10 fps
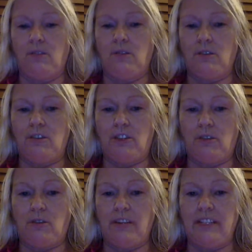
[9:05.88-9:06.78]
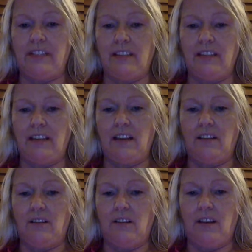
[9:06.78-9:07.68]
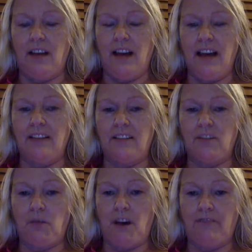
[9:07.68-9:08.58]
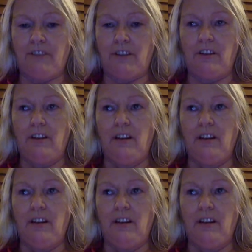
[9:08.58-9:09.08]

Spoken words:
Horror Stories has to offer.